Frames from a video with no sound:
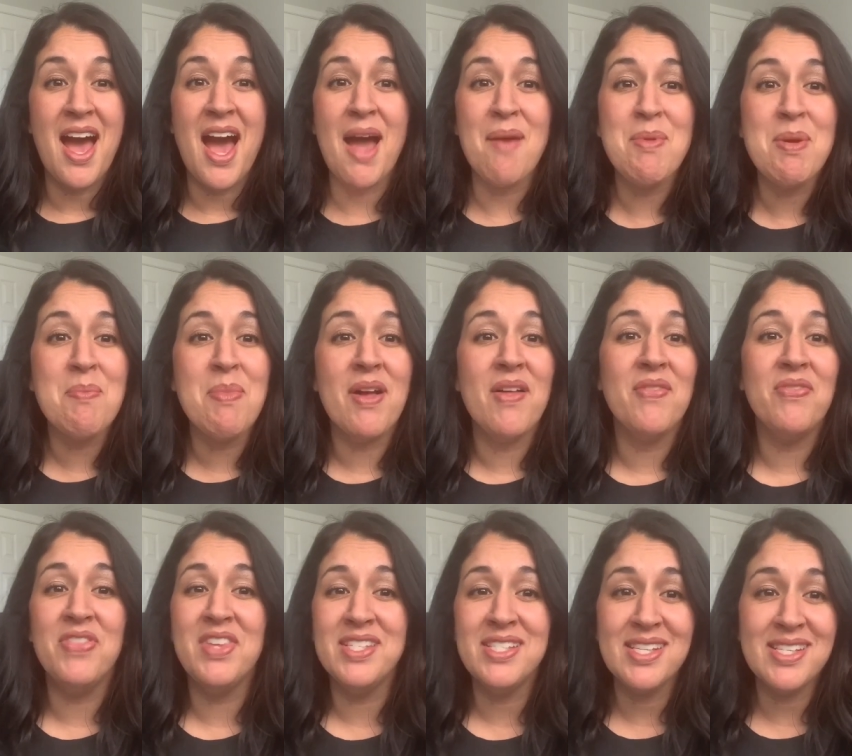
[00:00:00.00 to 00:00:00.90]
I mean, but
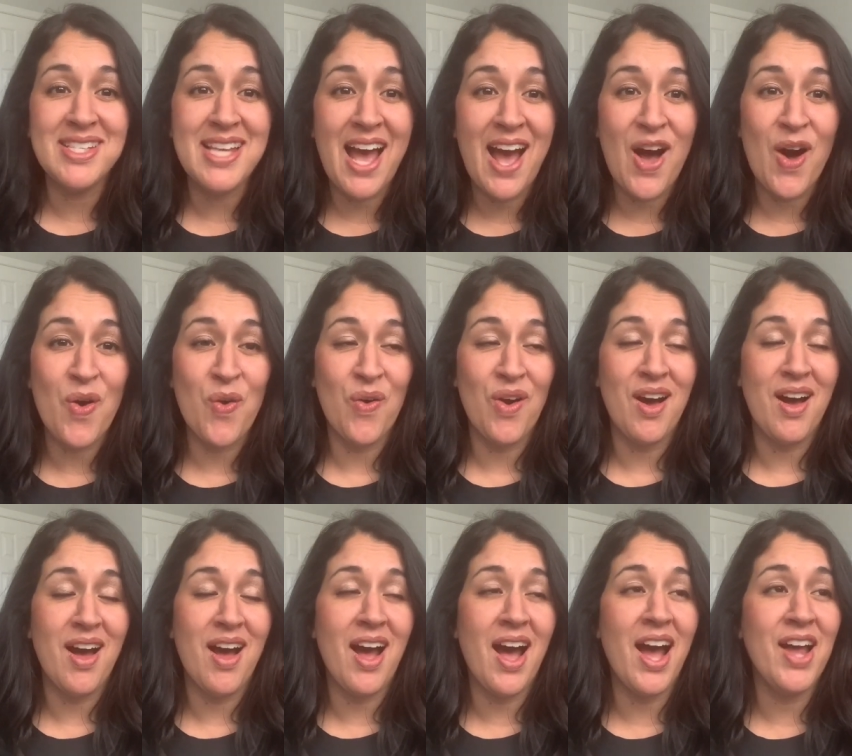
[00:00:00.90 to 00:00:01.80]
this is how,
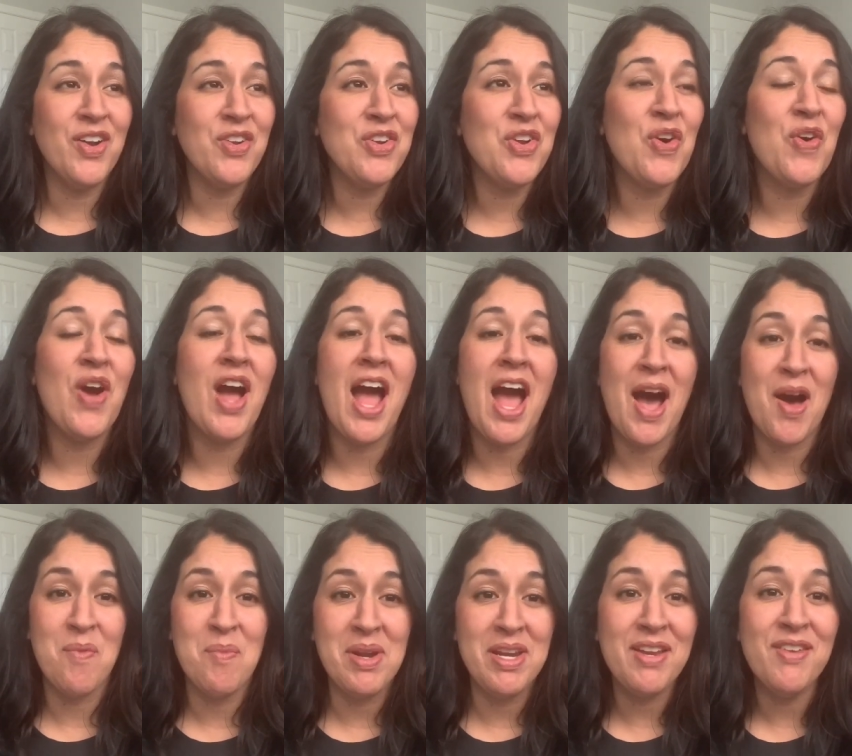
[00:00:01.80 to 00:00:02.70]
I don't know
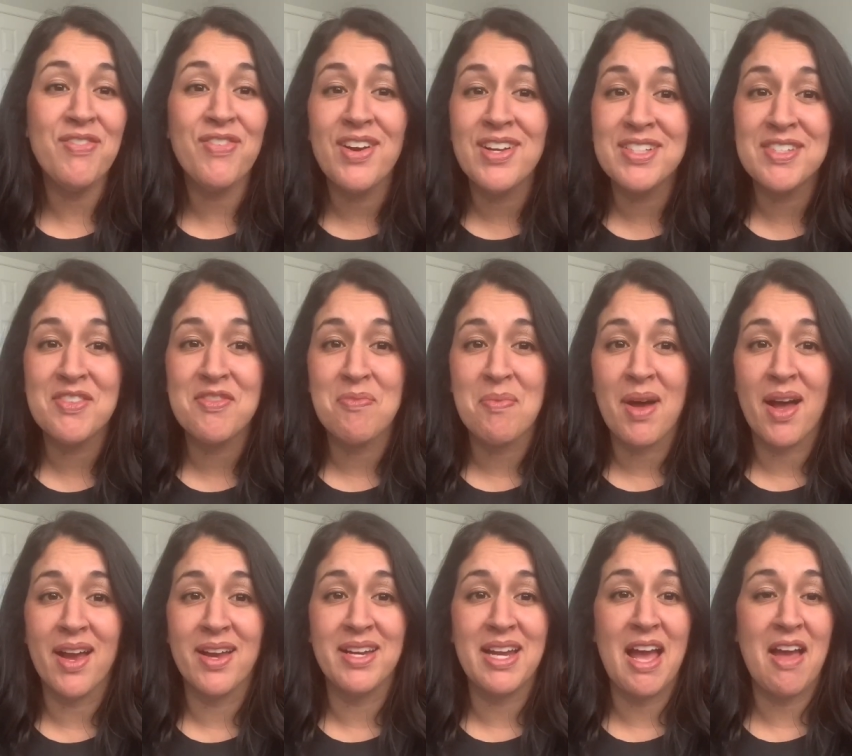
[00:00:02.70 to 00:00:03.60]
how many friends of
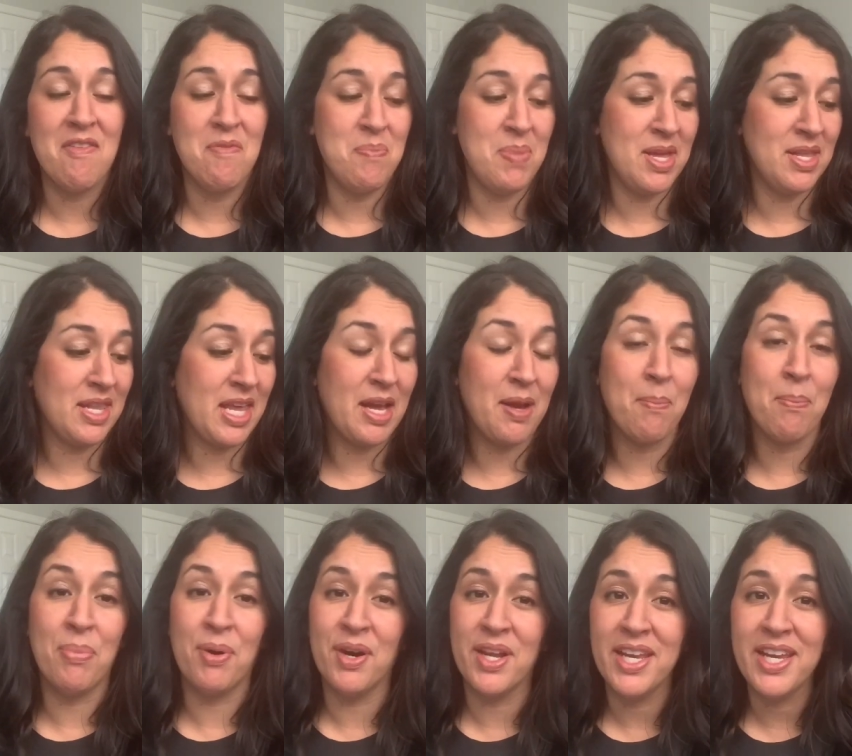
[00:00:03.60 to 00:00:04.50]
mine have been
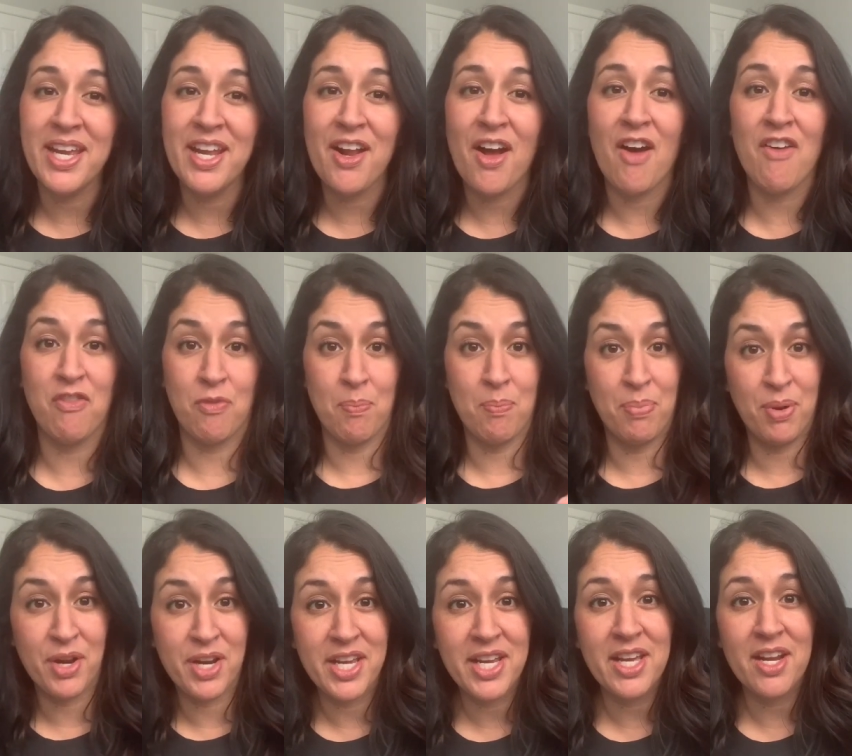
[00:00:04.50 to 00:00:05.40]
like putting it off,
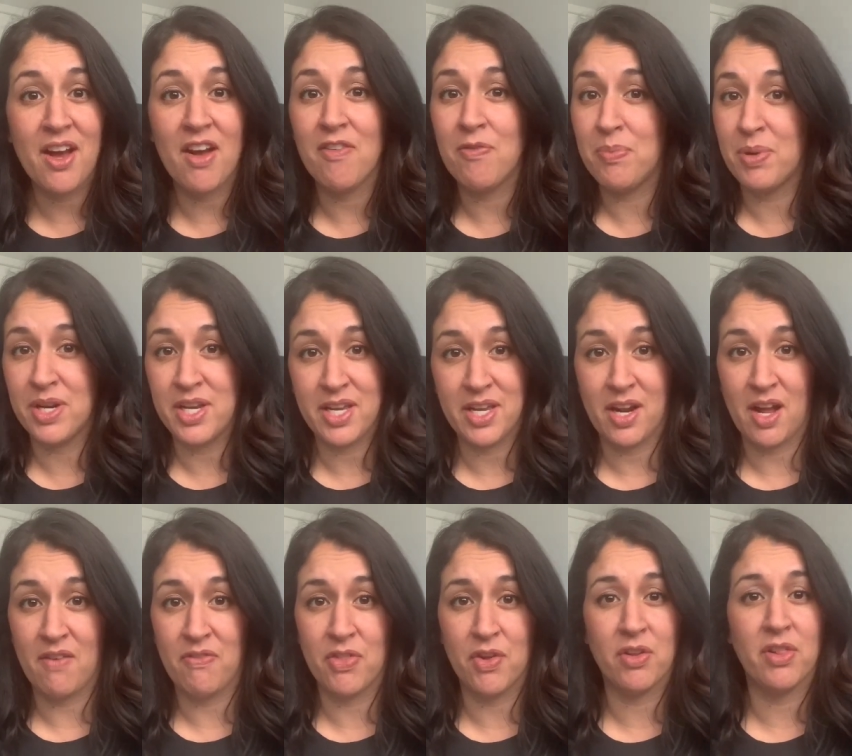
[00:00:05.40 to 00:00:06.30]
putting it off, putting it
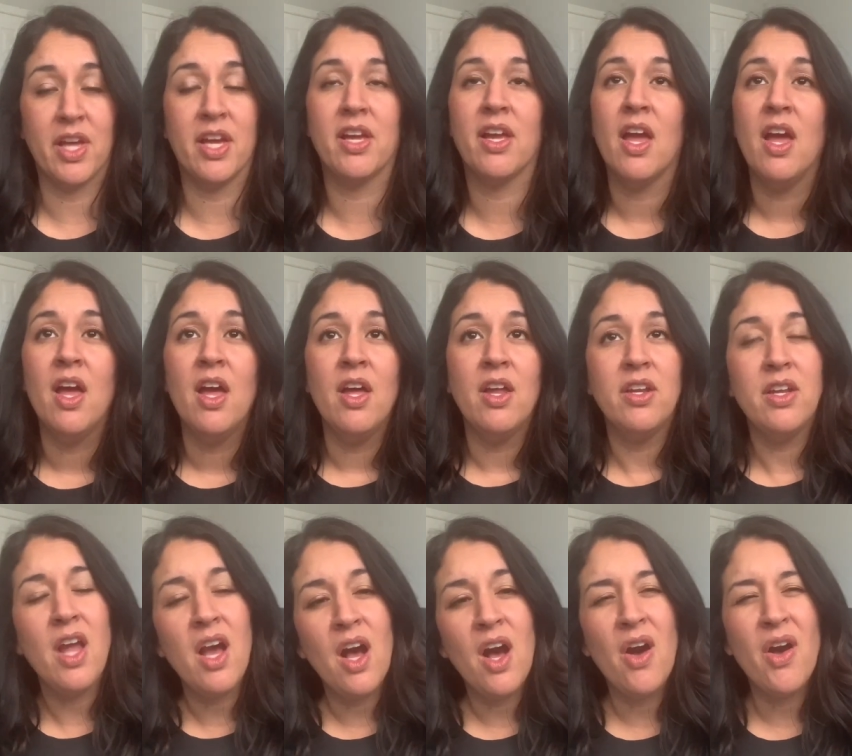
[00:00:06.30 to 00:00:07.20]
off. They're like,
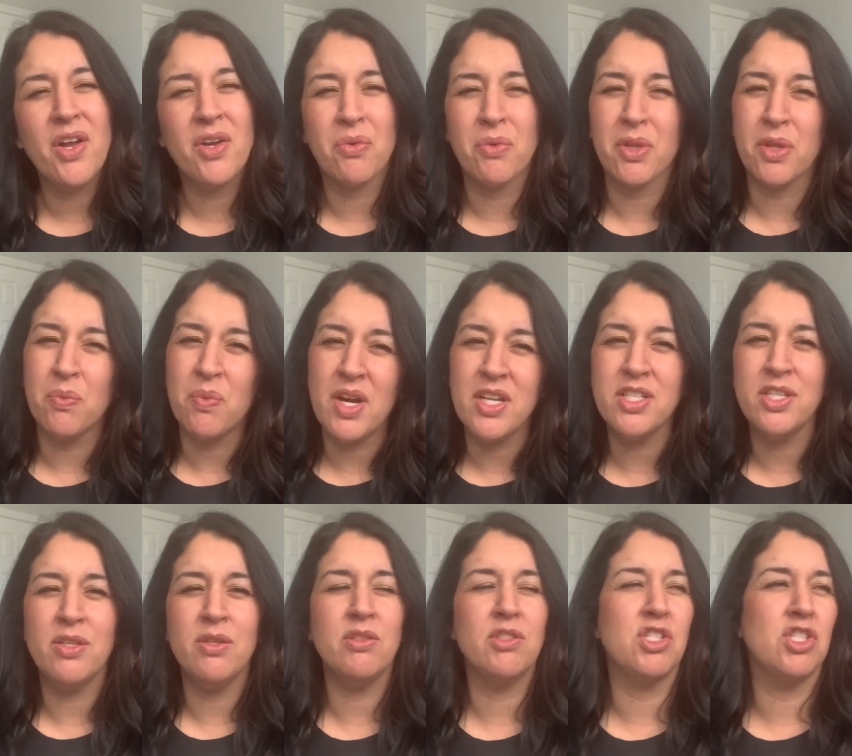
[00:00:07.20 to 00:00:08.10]
no, I don't really want
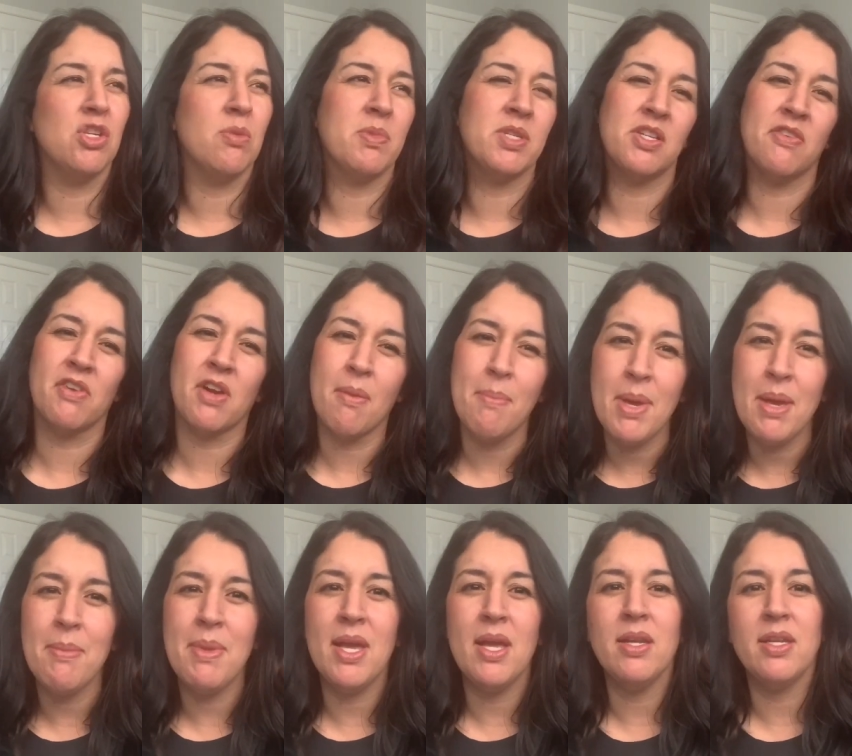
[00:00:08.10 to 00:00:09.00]
to. It's too much of a
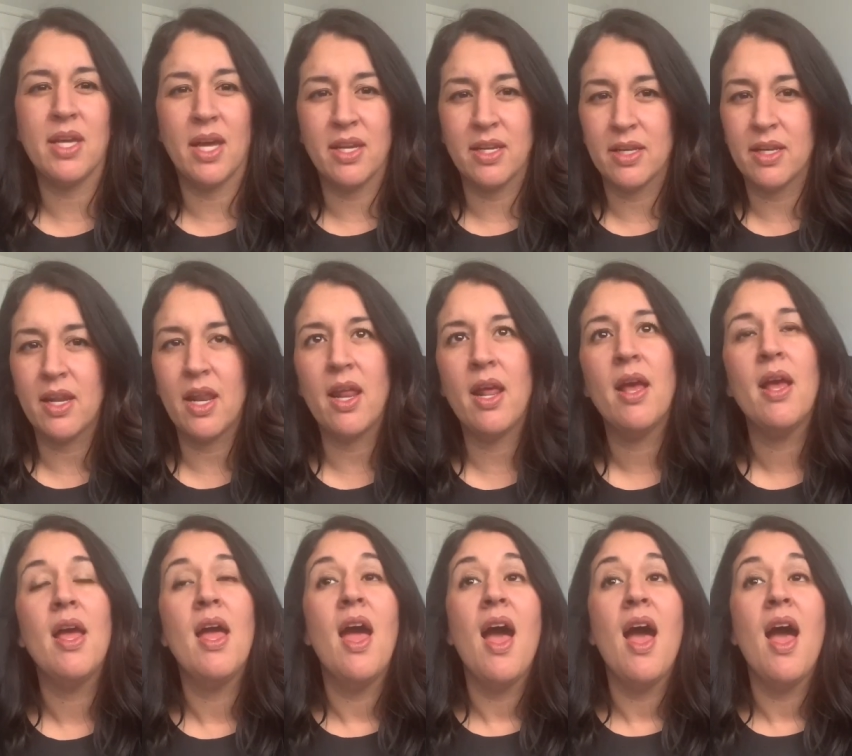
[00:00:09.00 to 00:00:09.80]
commitment, yada, yada, yada.